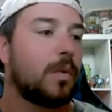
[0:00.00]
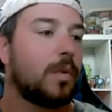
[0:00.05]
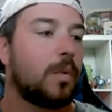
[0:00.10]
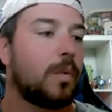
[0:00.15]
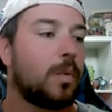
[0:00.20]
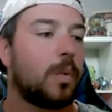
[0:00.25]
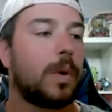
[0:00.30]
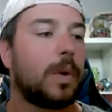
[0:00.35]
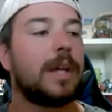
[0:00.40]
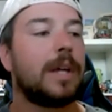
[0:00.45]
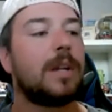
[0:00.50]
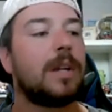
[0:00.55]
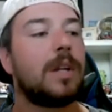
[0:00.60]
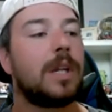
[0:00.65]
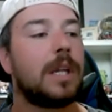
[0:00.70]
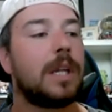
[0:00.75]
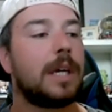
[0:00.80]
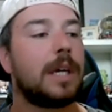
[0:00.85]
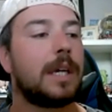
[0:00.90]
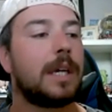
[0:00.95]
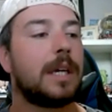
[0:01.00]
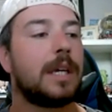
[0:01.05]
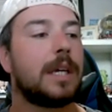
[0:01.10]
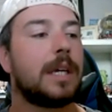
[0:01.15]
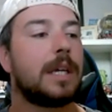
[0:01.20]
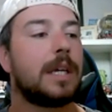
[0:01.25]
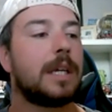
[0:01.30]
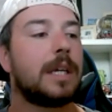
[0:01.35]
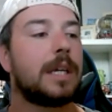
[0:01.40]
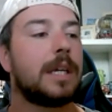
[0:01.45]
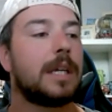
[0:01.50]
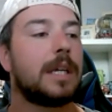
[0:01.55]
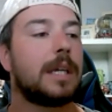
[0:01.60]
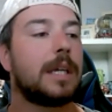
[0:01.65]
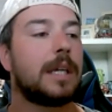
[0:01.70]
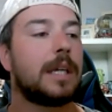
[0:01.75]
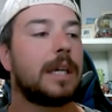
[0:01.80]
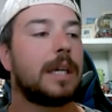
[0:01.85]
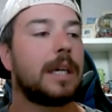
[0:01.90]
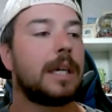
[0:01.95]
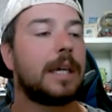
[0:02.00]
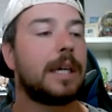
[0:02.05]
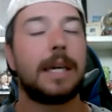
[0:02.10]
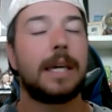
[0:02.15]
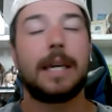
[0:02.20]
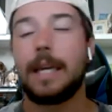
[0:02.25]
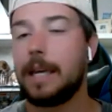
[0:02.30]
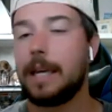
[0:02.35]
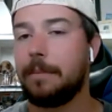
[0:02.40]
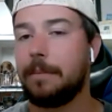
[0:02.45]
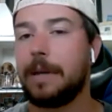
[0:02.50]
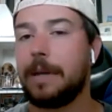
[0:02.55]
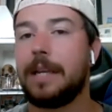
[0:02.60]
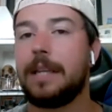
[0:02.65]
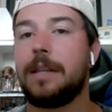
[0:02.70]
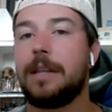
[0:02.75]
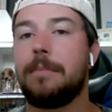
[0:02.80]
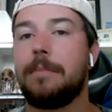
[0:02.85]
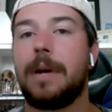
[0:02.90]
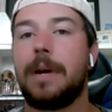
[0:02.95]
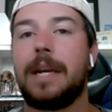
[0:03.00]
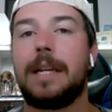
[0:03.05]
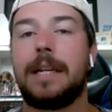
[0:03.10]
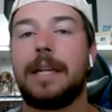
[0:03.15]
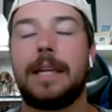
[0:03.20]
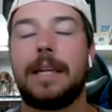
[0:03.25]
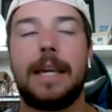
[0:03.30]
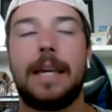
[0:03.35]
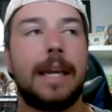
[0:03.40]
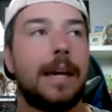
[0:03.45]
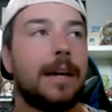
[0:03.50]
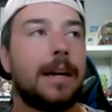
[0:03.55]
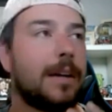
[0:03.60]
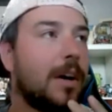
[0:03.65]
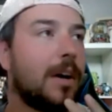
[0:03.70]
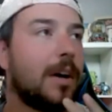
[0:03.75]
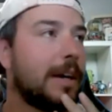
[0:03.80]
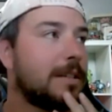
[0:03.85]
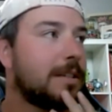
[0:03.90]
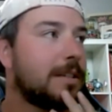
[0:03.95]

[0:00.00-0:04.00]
will he be the main kick out guy?